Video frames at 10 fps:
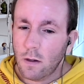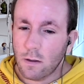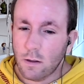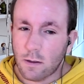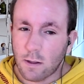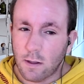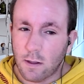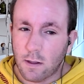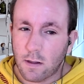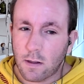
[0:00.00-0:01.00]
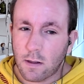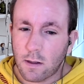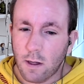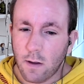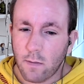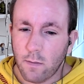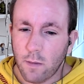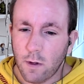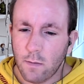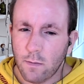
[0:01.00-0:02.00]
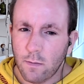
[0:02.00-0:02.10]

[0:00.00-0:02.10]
Is that the mum?